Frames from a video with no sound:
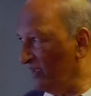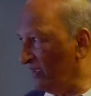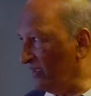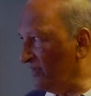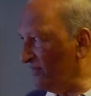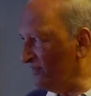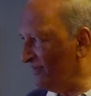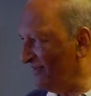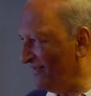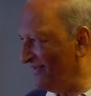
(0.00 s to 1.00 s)
you know.
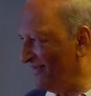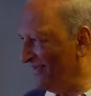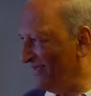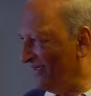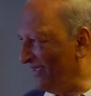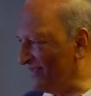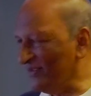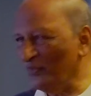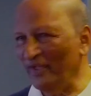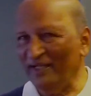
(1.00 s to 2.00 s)
and
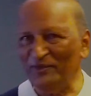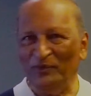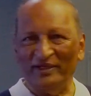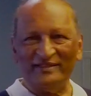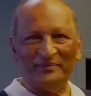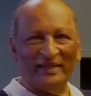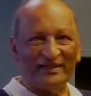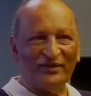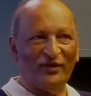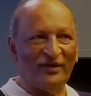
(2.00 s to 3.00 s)
so we had to worship
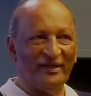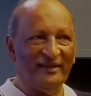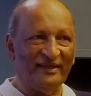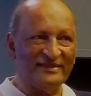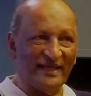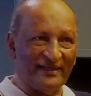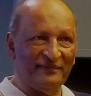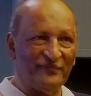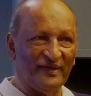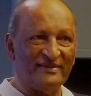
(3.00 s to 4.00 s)
that god and then
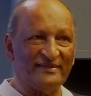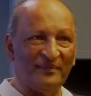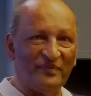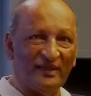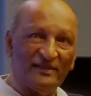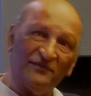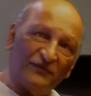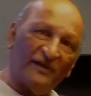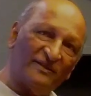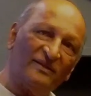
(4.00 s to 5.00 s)
sacrifice something
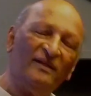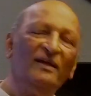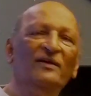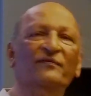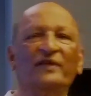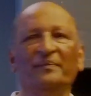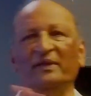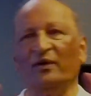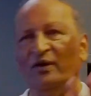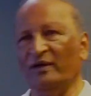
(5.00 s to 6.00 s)
different from the
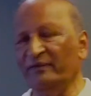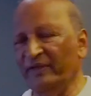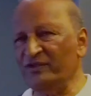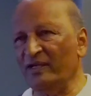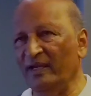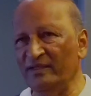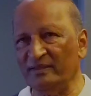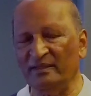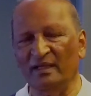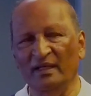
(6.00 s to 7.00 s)
god of
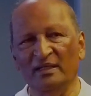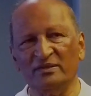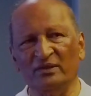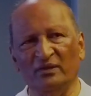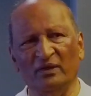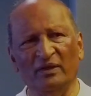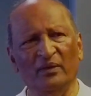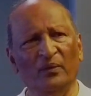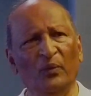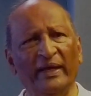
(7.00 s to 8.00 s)
education. So
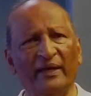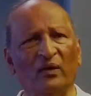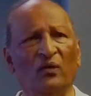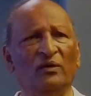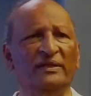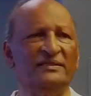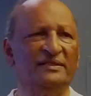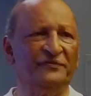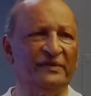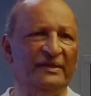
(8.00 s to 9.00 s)
we had all these
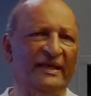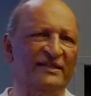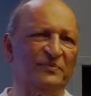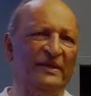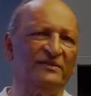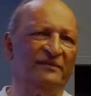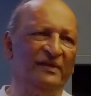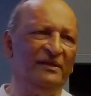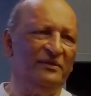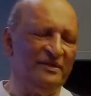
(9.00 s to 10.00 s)
different aspects of
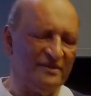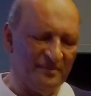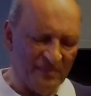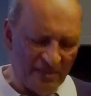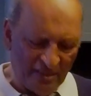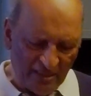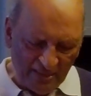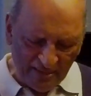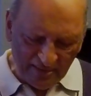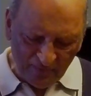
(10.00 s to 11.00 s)
Hinduism
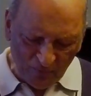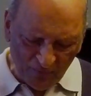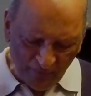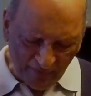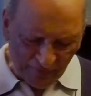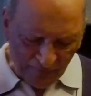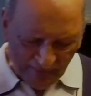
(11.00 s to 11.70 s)
uh, when we grew